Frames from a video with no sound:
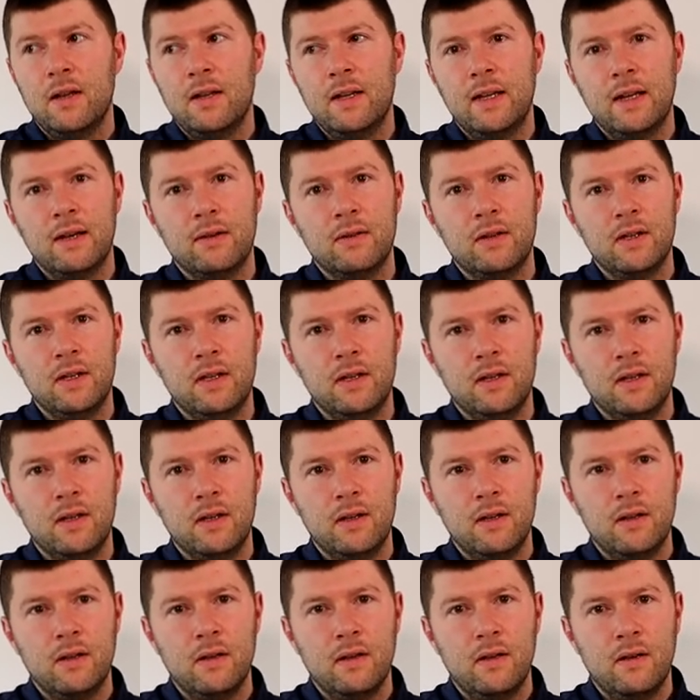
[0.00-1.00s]
Now the
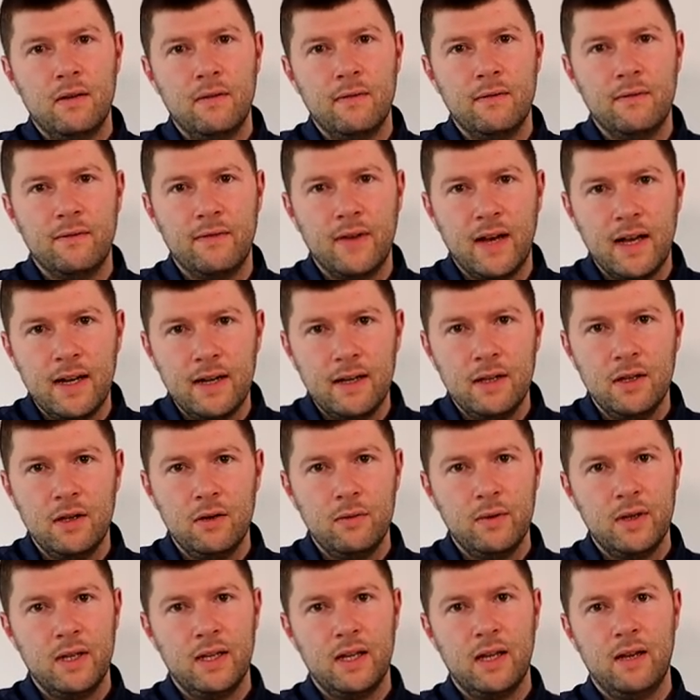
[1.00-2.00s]

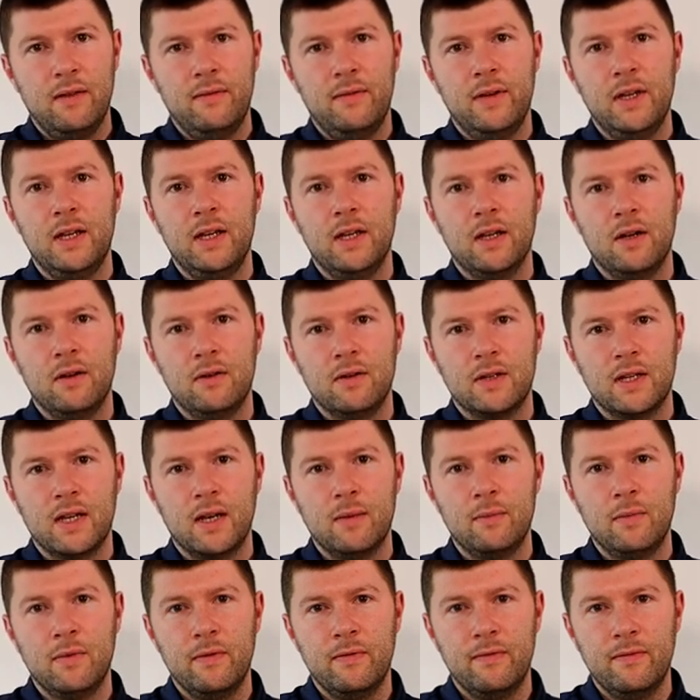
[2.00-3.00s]
value in their videos
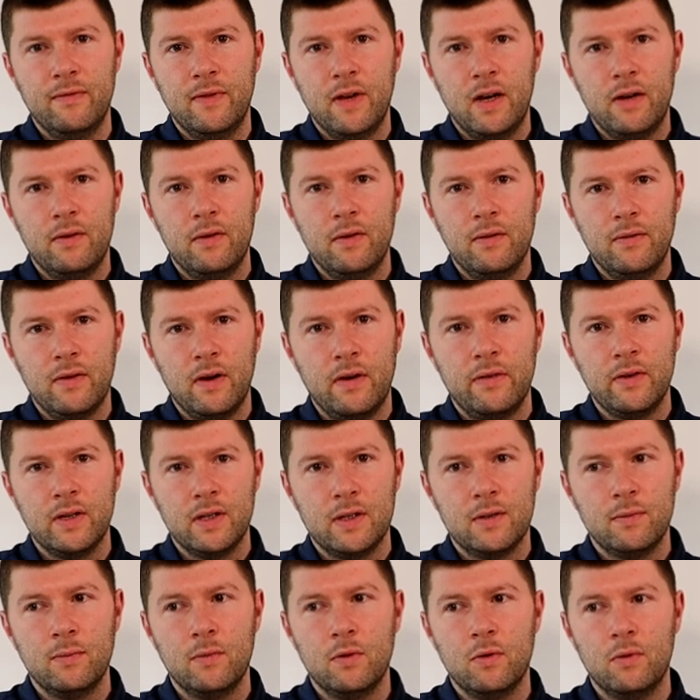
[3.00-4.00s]
can be very, very
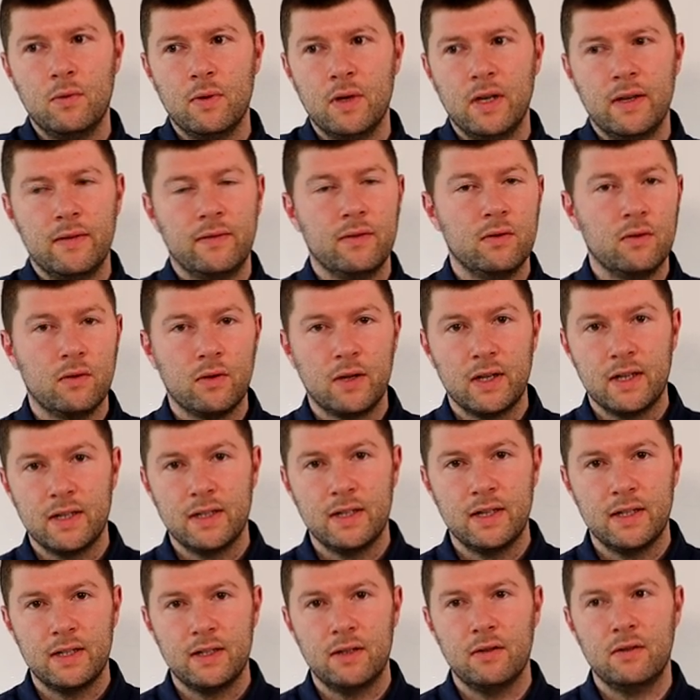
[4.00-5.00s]
small, if
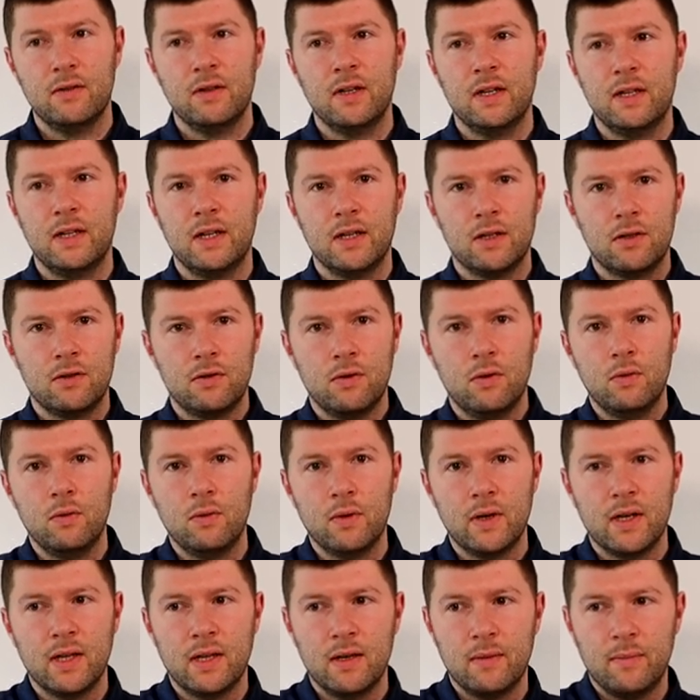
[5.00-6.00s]
non-existent. They're just
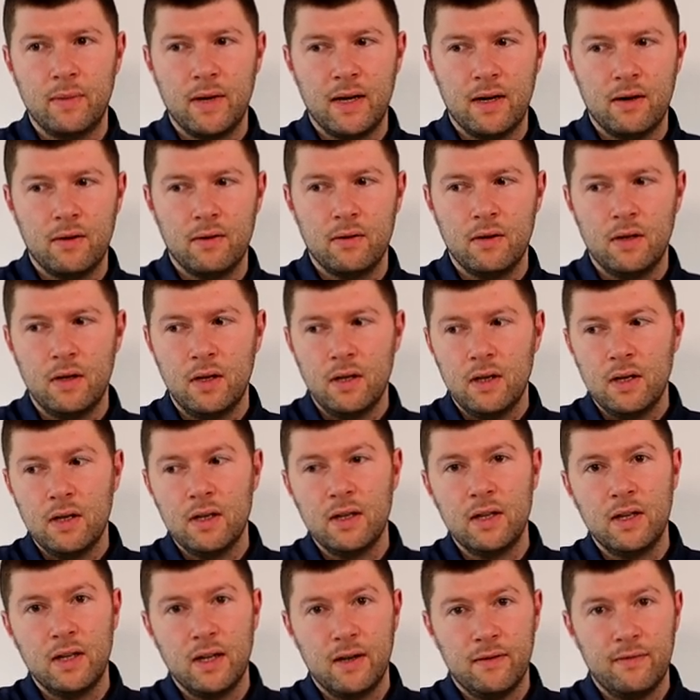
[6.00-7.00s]
talking about
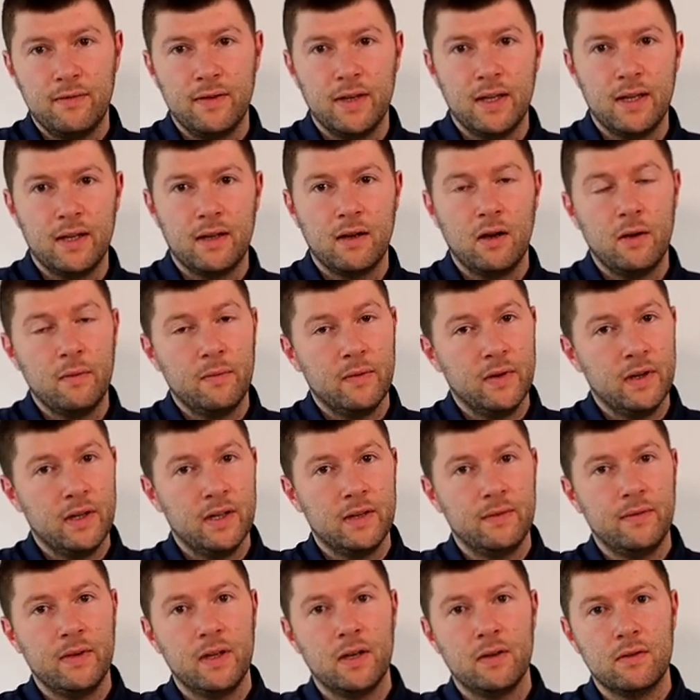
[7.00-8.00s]
nothing. Hopefully
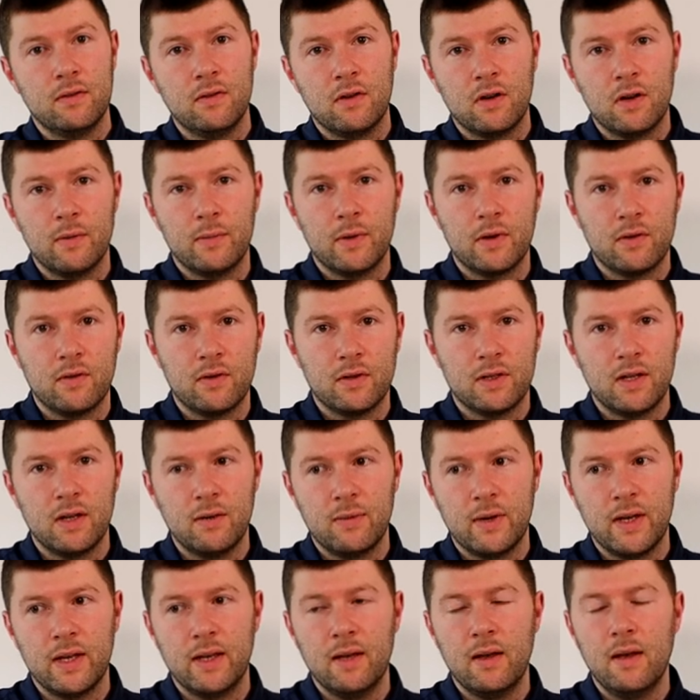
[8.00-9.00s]
this video is not coming across
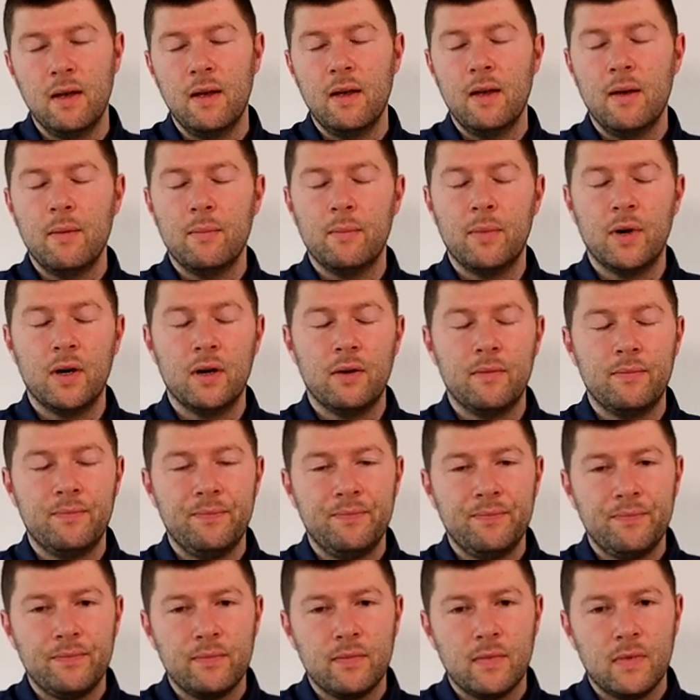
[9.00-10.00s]
that way. But
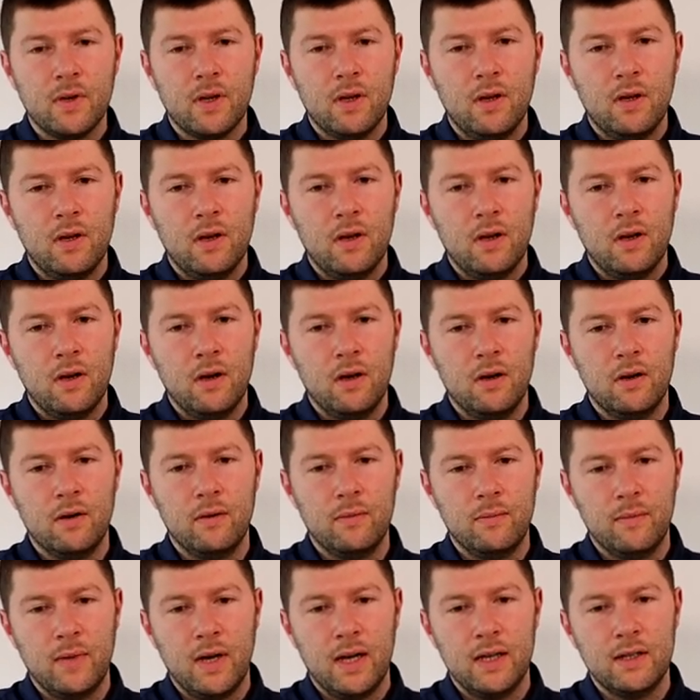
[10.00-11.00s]

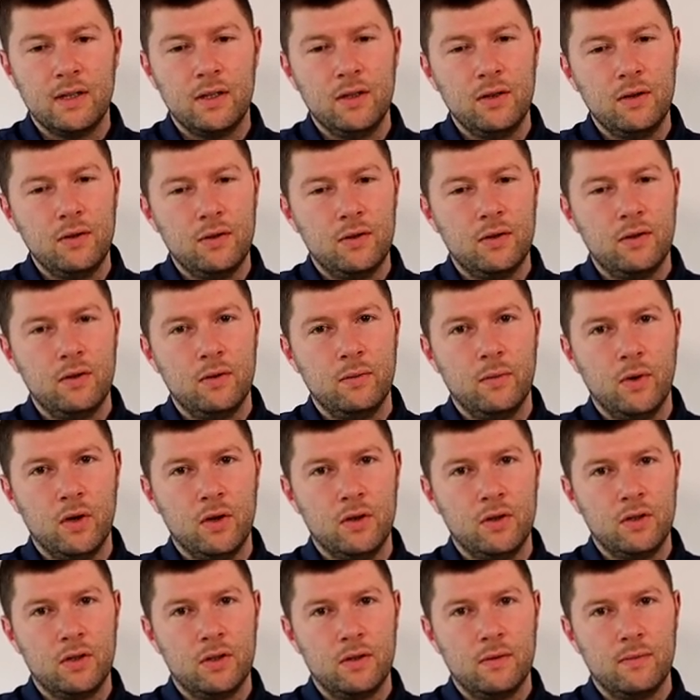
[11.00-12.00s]
um, as
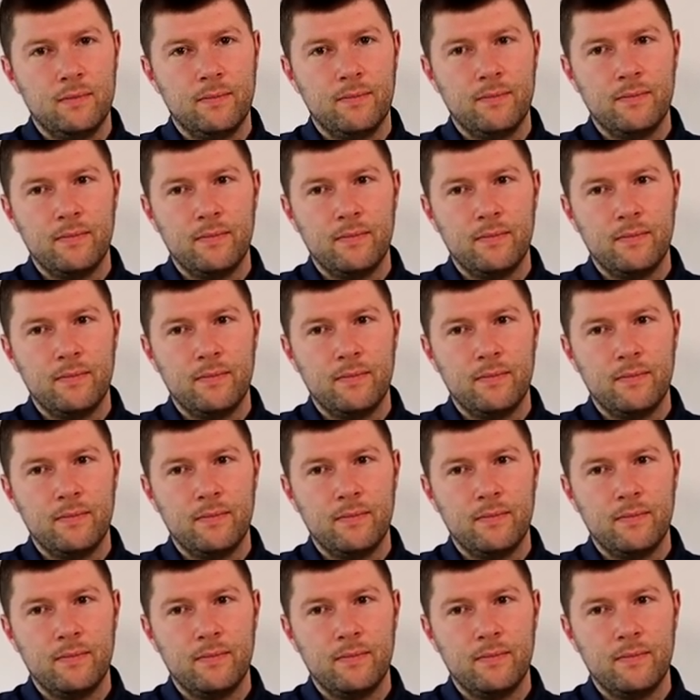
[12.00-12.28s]
YouTubers,